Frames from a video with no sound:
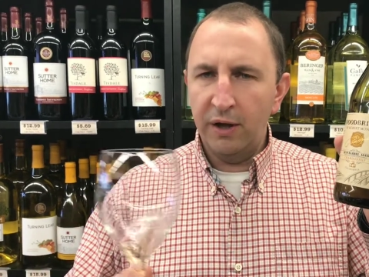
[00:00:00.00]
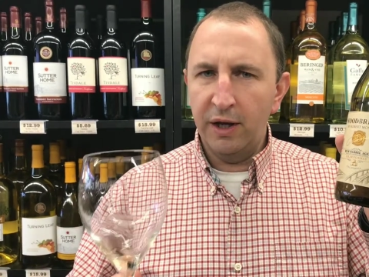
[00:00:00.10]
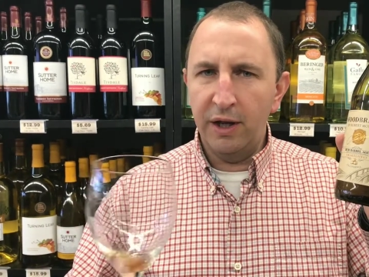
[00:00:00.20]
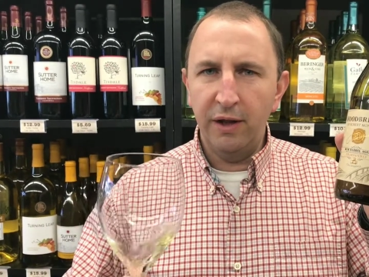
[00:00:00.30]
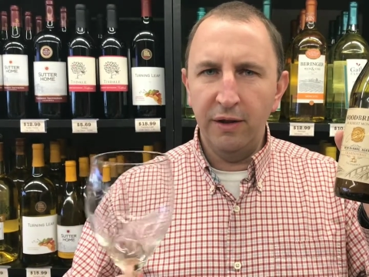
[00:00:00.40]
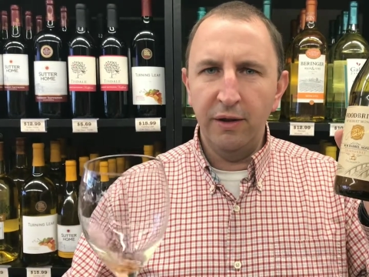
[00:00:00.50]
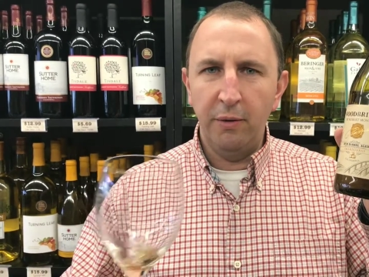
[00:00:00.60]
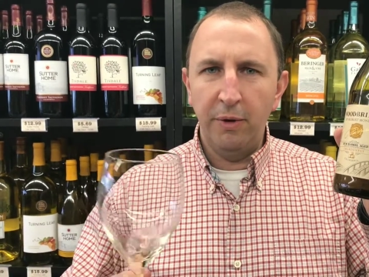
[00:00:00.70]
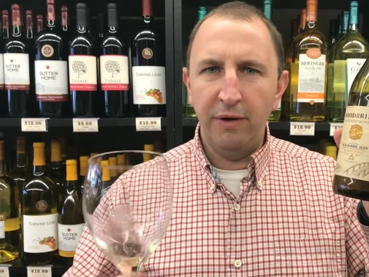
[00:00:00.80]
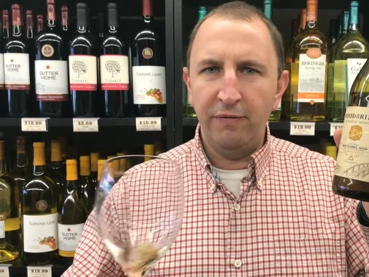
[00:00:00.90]
Get a little
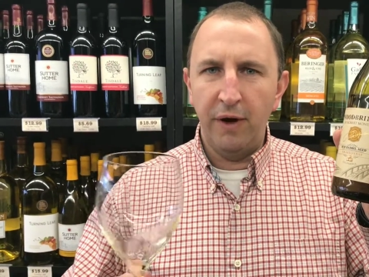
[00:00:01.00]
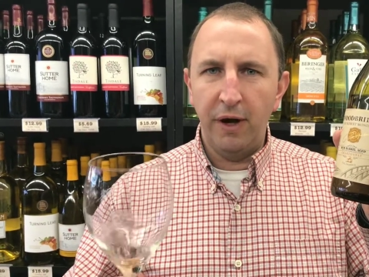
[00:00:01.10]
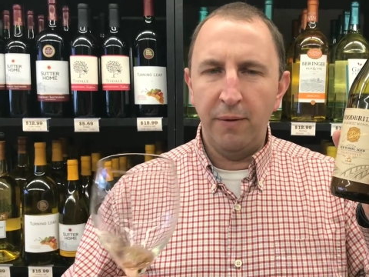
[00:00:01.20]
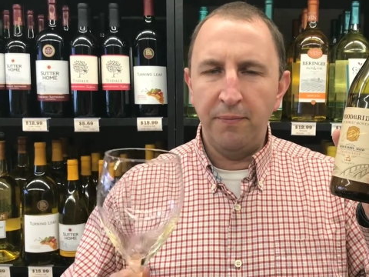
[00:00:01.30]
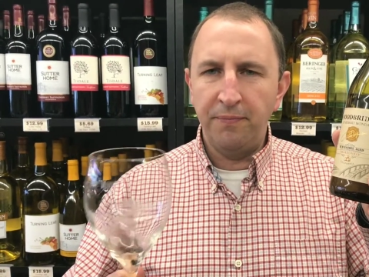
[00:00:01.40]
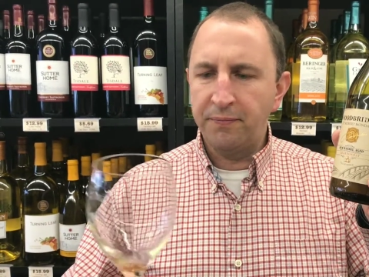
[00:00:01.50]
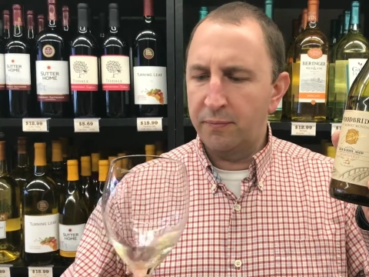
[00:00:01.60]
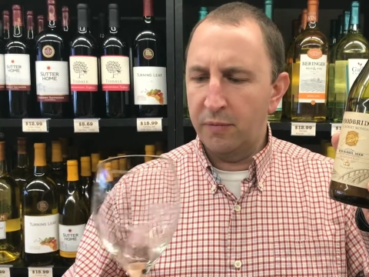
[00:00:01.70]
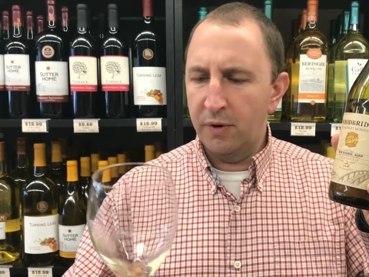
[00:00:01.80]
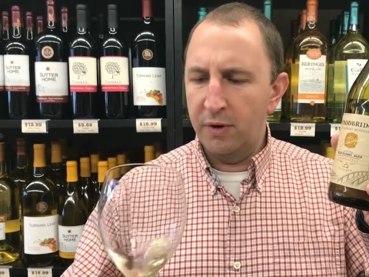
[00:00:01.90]
bit of uh,
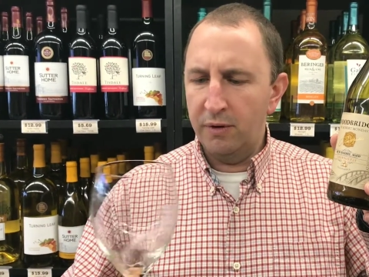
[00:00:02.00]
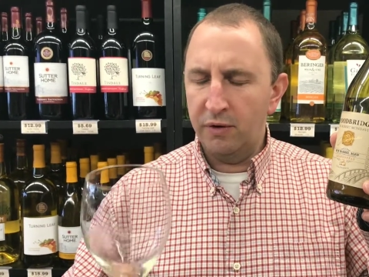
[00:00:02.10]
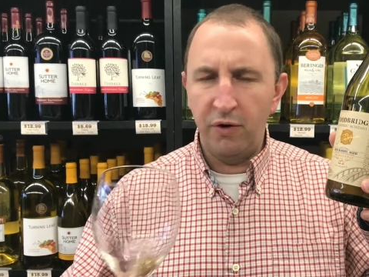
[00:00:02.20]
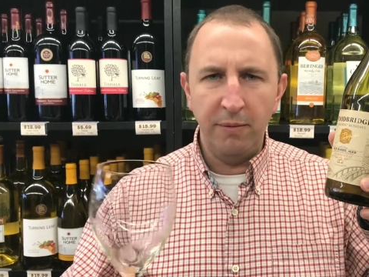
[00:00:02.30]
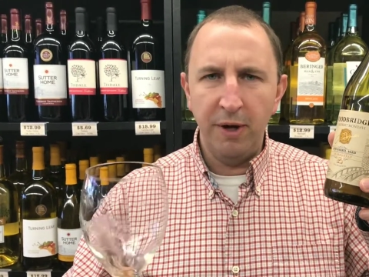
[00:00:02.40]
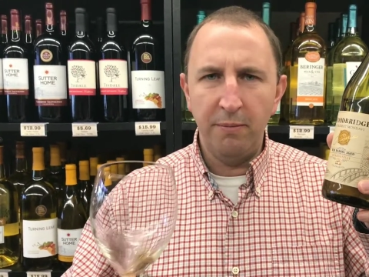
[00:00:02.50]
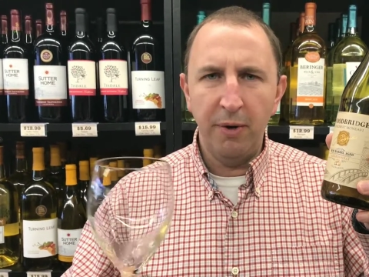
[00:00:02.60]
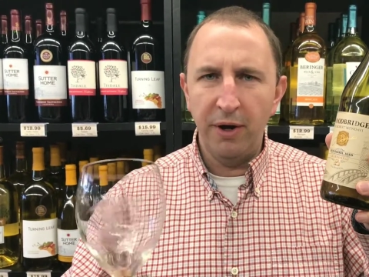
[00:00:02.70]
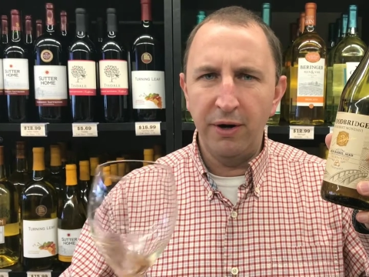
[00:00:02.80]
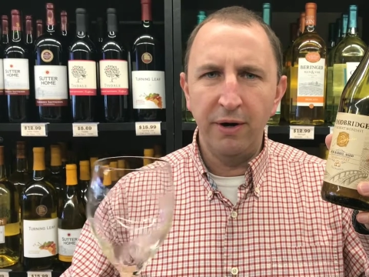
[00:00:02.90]
creamy
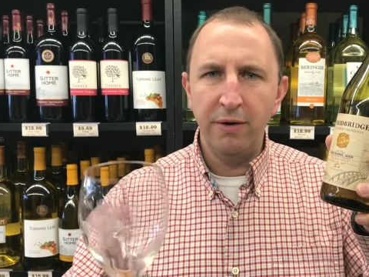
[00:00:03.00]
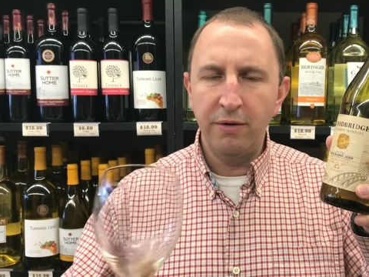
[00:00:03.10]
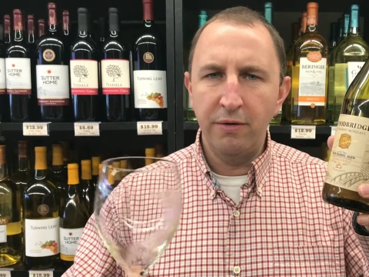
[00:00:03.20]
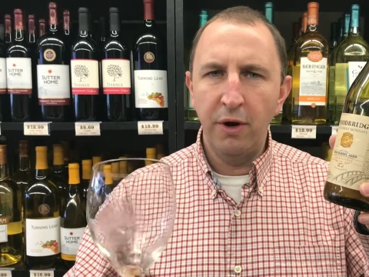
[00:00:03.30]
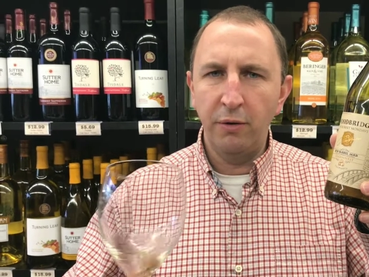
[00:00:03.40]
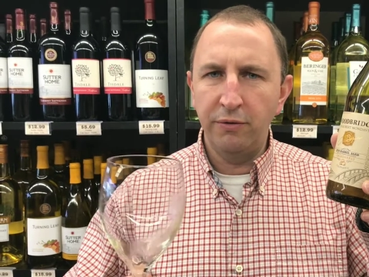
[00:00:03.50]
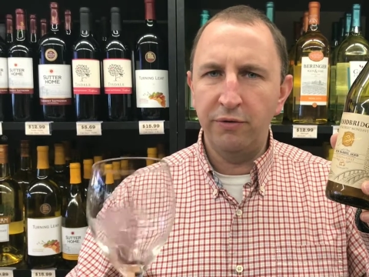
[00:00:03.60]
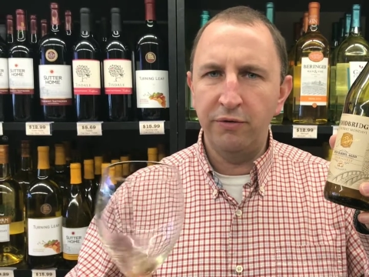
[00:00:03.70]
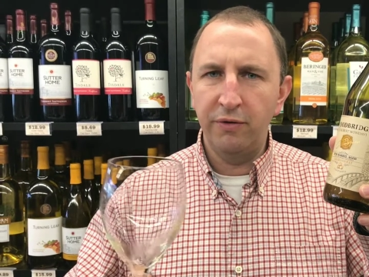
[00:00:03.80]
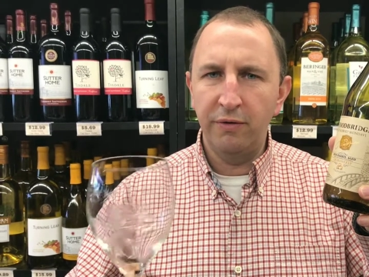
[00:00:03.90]
butter
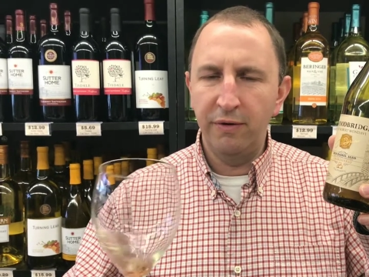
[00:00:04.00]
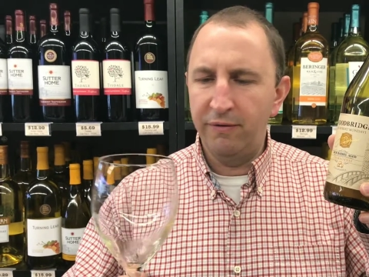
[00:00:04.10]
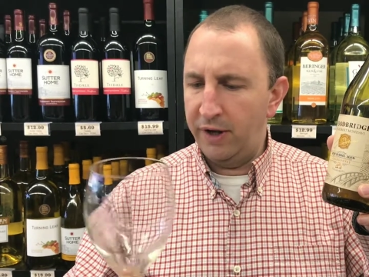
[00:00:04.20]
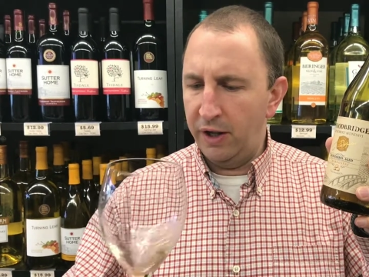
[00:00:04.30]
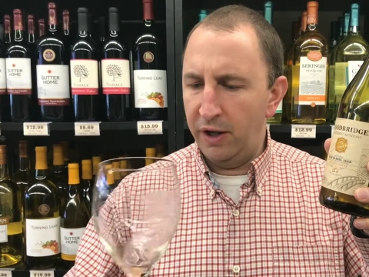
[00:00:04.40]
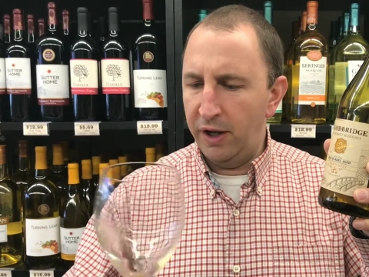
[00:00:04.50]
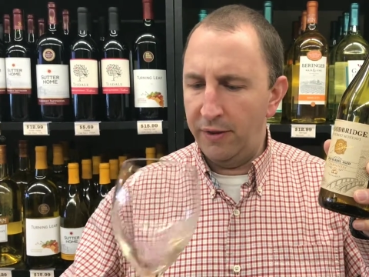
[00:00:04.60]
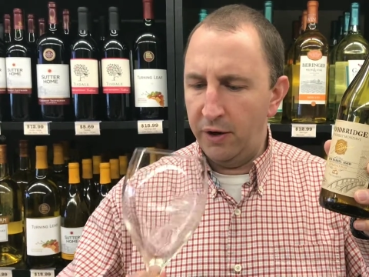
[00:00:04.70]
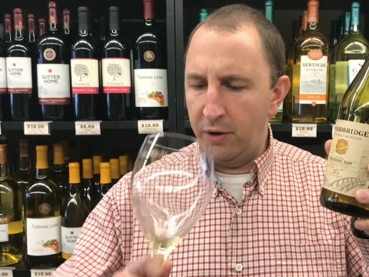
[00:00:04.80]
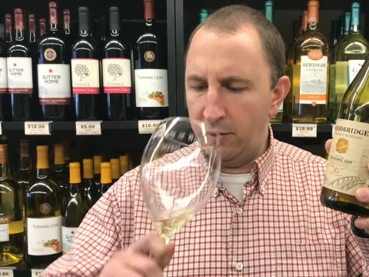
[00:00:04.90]
notes, a little vanilla
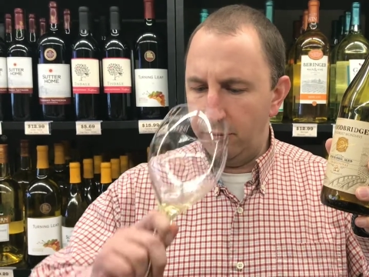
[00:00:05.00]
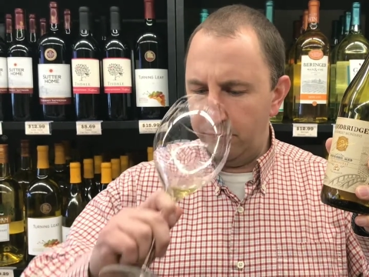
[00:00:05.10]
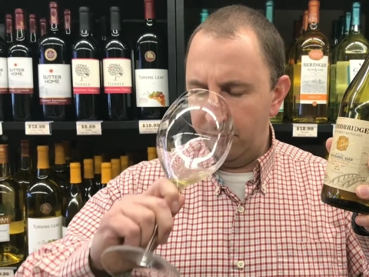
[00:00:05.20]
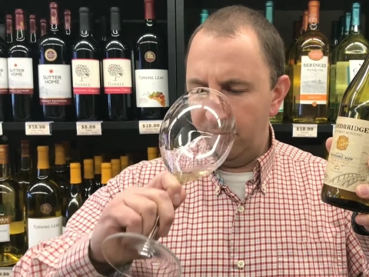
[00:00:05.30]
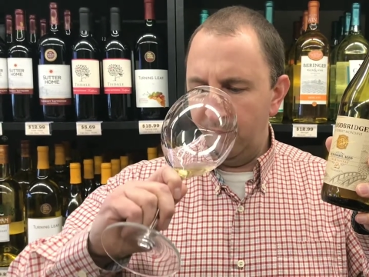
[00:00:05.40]
on the nose.